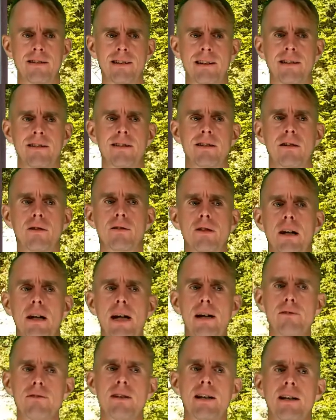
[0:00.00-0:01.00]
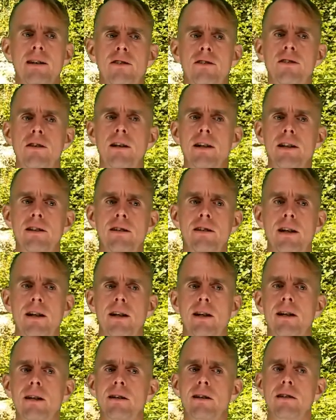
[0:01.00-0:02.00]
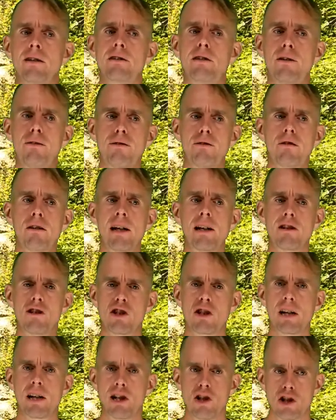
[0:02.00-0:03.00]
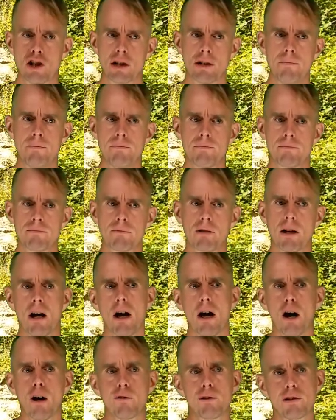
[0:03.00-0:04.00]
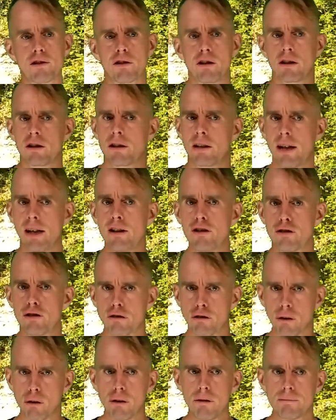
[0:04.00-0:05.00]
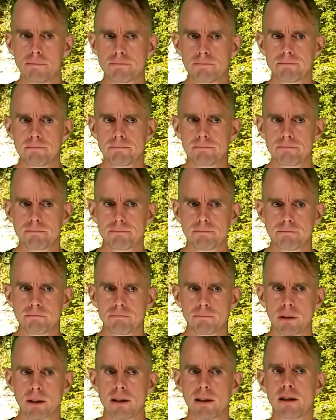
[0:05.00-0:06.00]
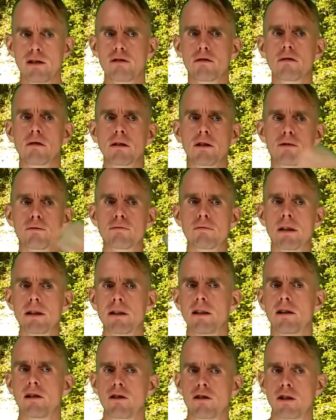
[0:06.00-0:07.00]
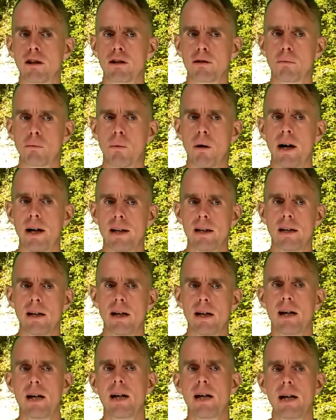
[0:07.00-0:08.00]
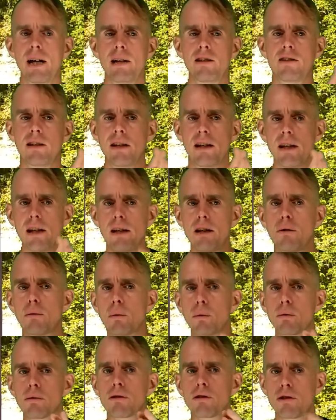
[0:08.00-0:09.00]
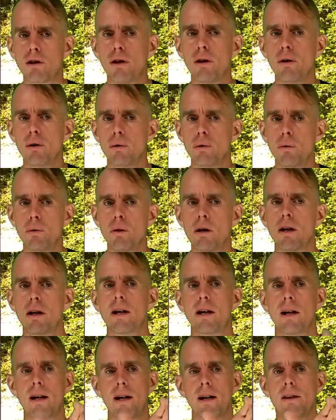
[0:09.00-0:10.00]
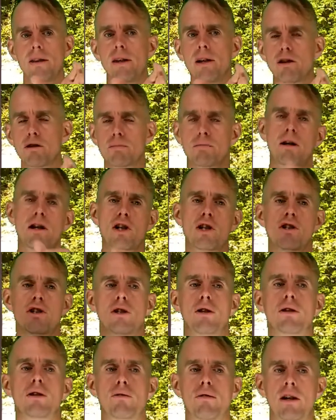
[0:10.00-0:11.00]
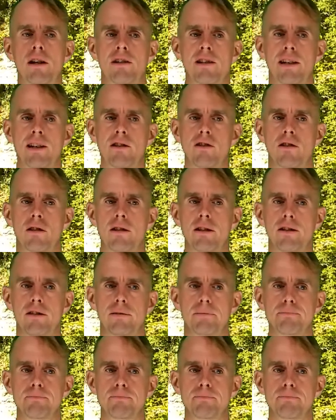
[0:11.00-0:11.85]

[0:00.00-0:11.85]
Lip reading: is that on the left-hand side, the differentiation of a certain integral, when the integral is written in a certain way, is equal to the expression shown on the right-hand side.